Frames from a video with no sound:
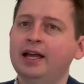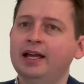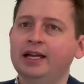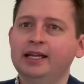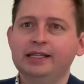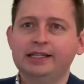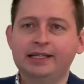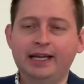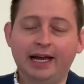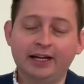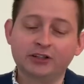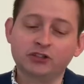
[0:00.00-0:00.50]

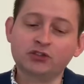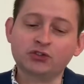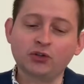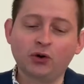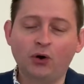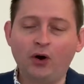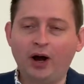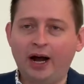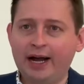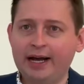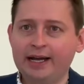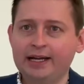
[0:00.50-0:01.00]
Yeah, so
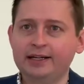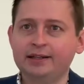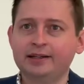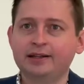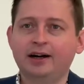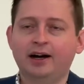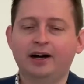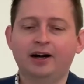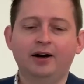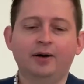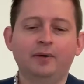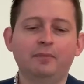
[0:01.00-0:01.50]
I,
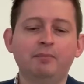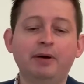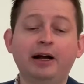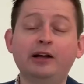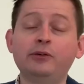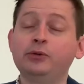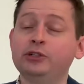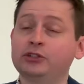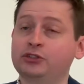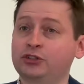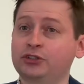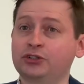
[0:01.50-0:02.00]
uh, my
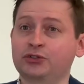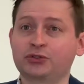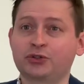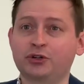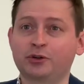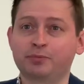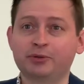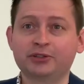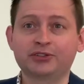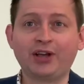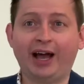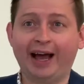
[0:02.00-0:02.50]
research
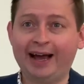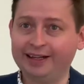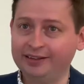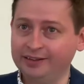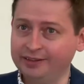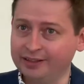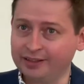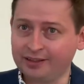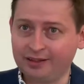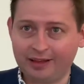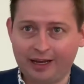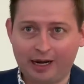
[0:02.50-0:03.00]
group is highly
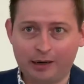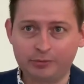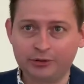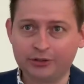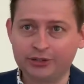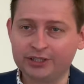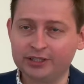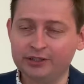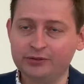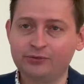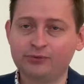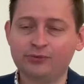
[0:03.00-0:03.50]

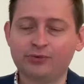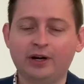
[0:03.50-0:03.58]
collaborative.